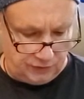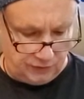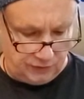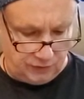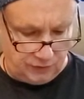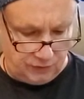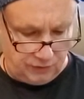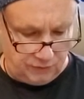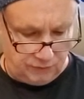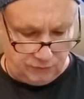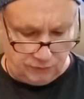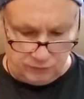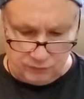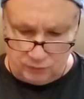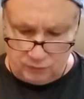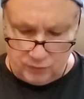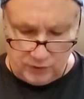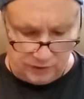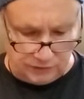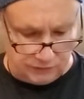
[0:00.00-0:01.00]
It'll give you
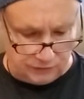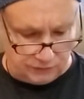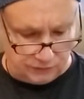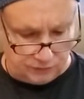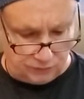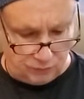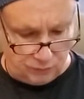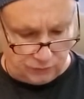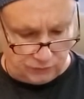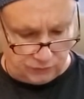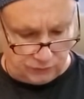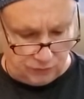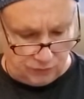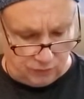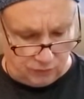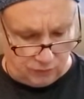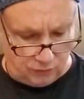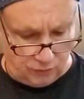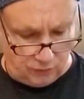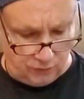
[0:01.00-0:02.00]
directions of what's
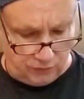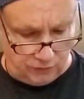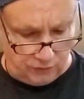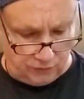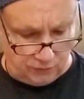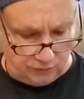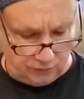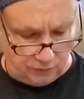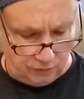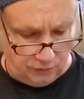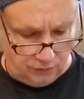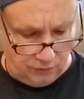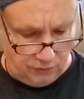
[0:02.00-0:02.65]
going on here.